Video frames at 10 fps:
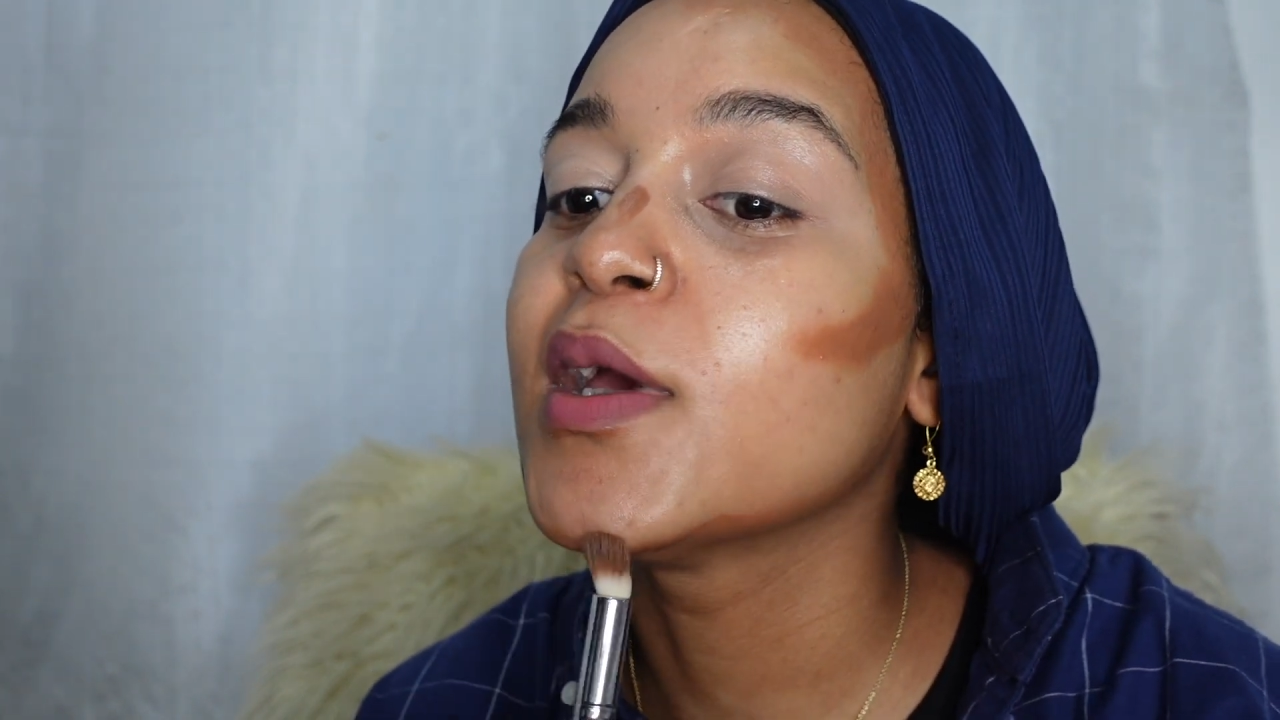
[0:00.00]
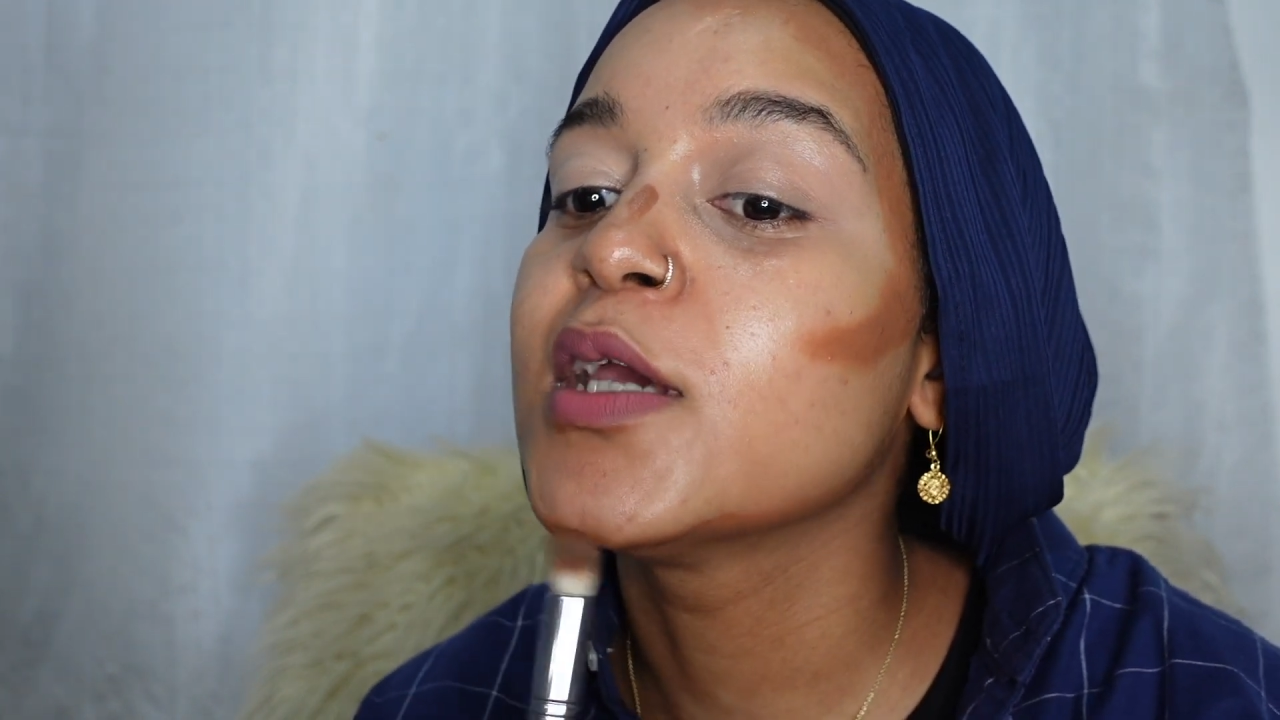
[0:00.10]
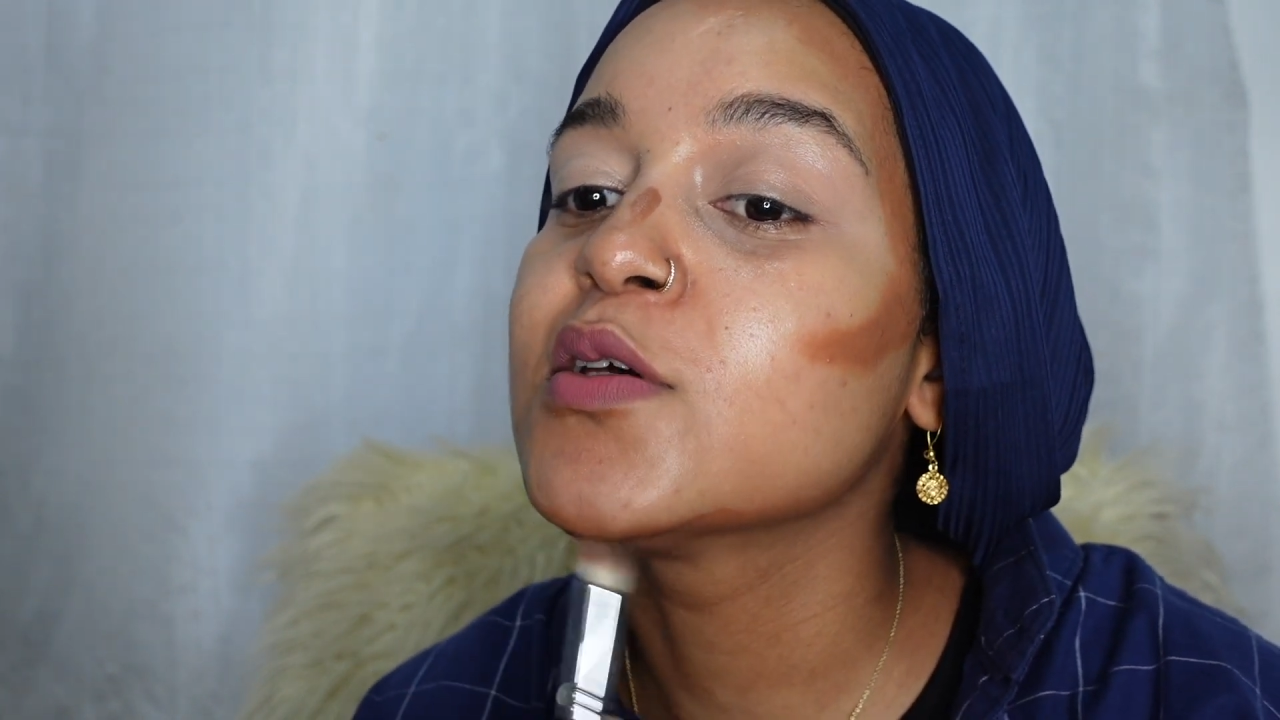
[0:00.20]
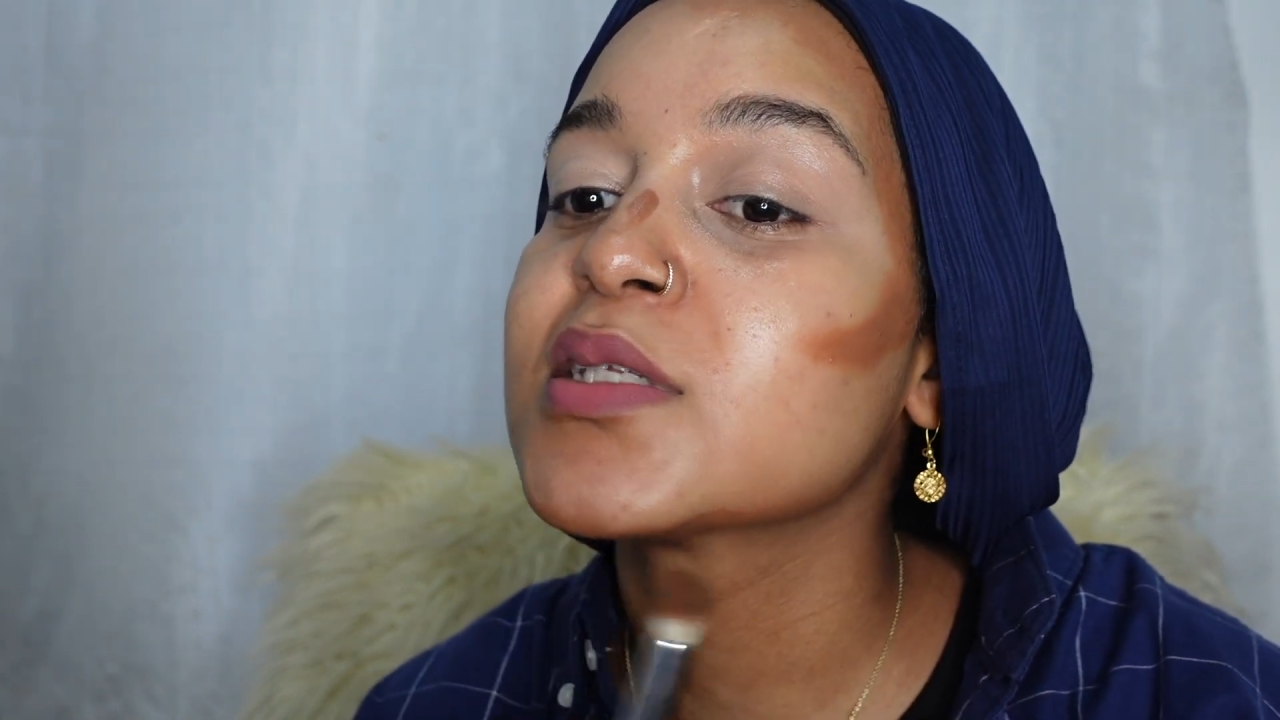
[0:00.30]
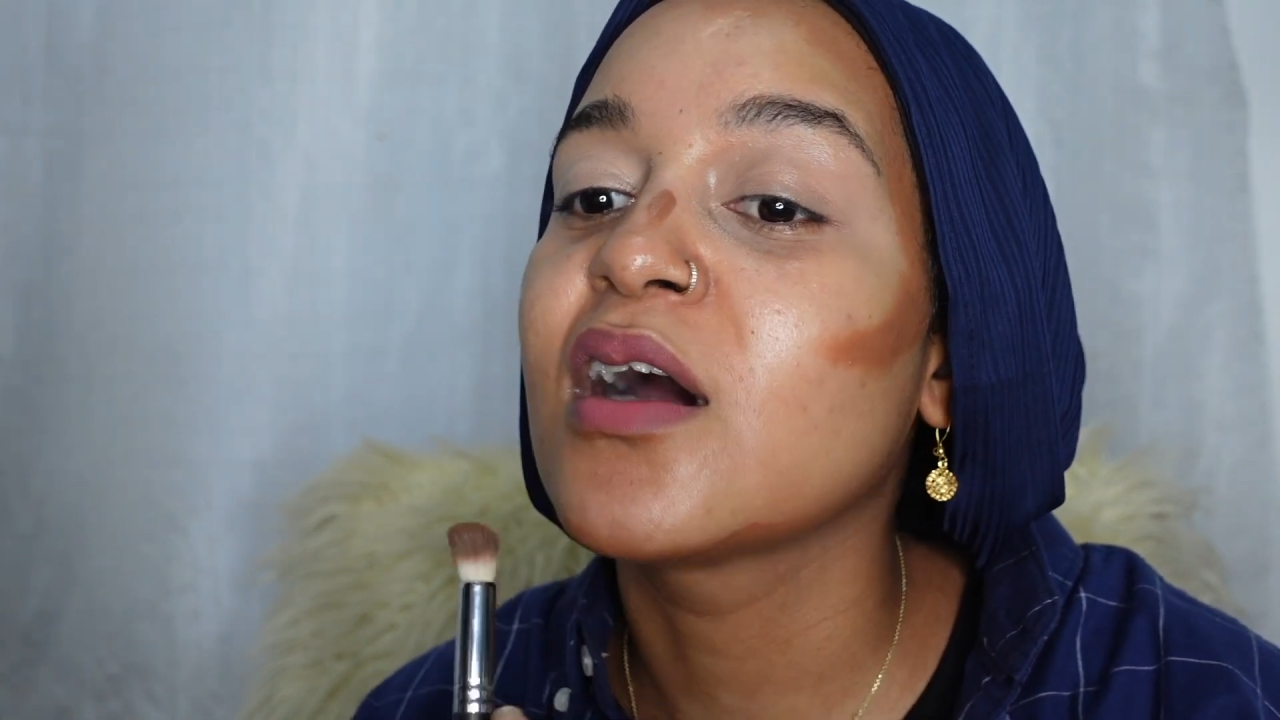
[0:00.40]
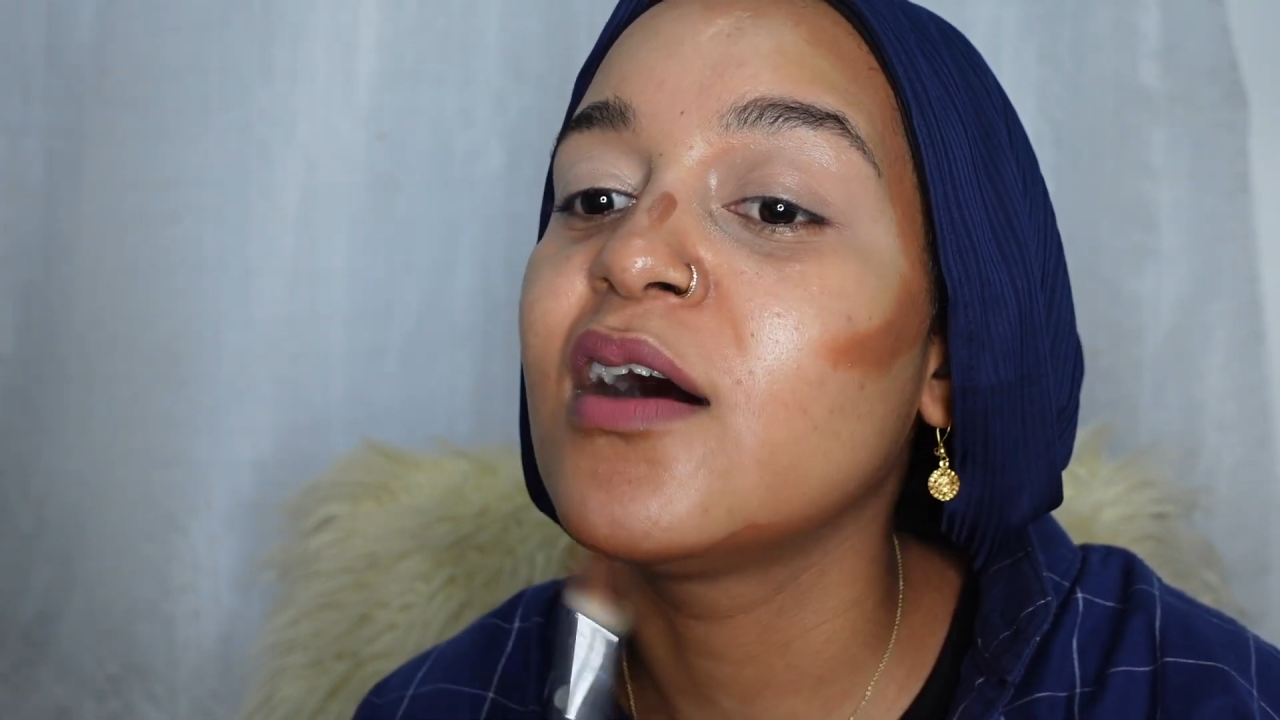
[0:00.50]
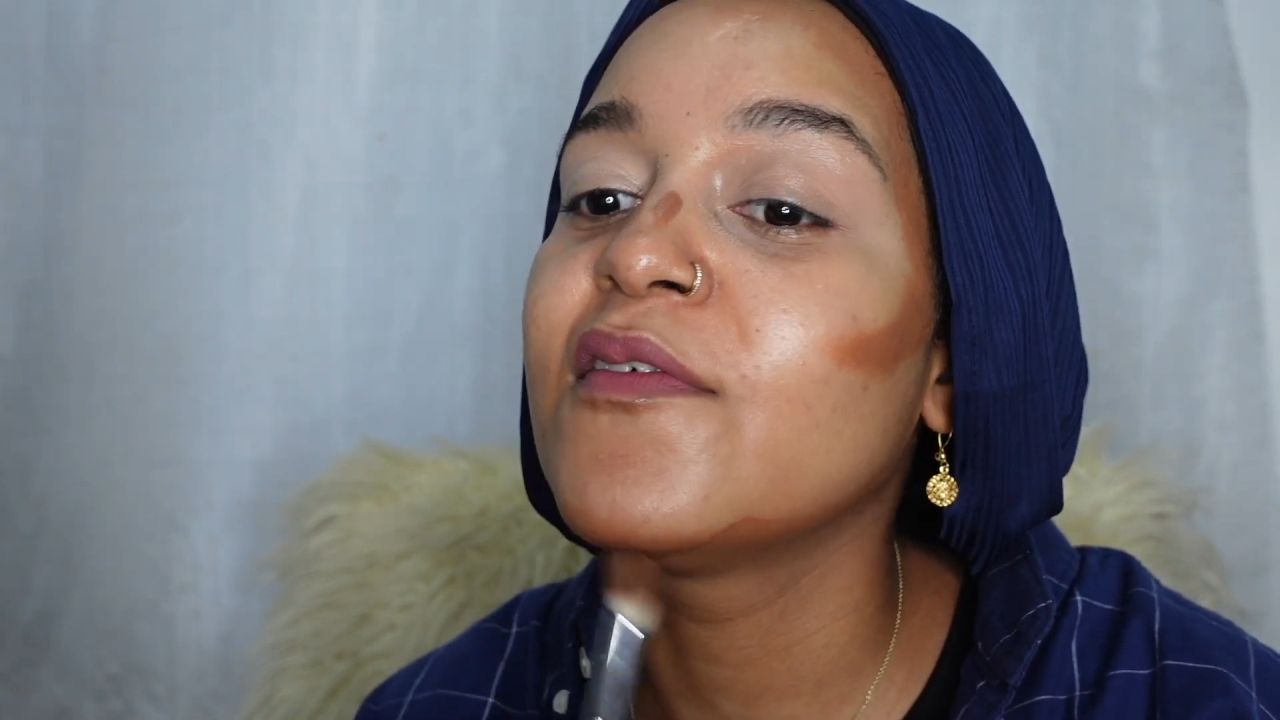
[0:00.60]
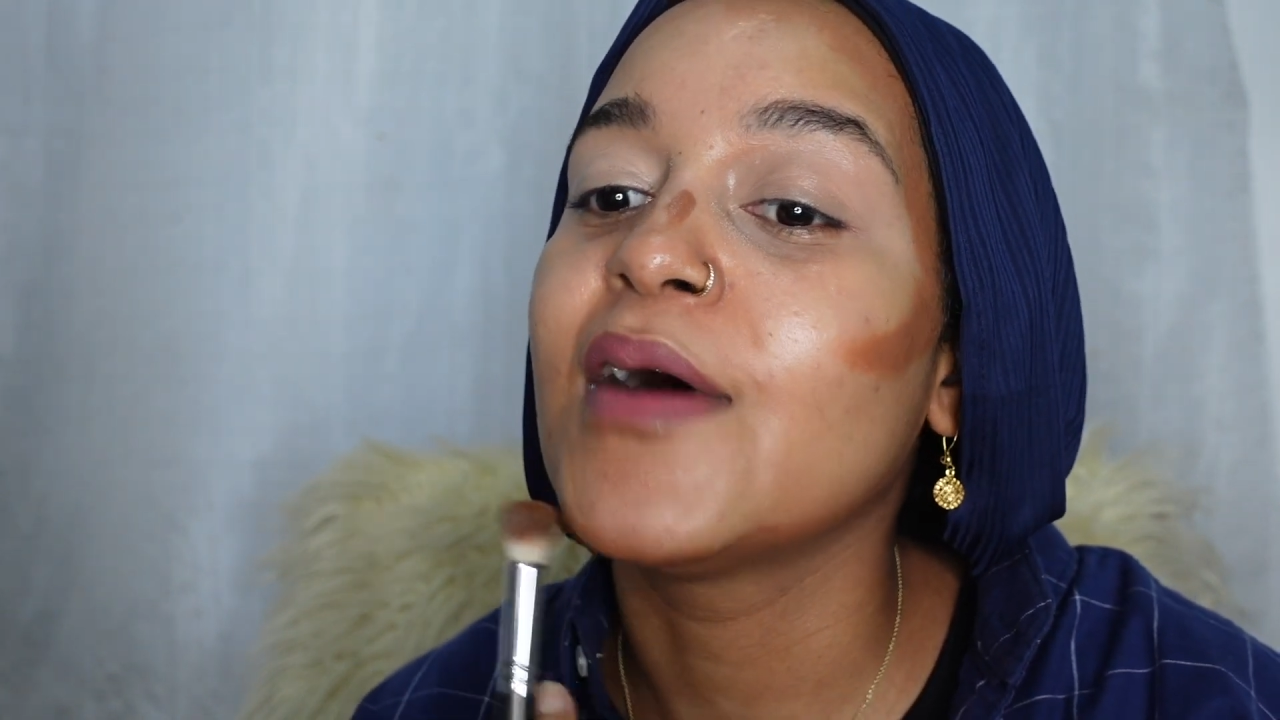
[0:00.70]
your scarf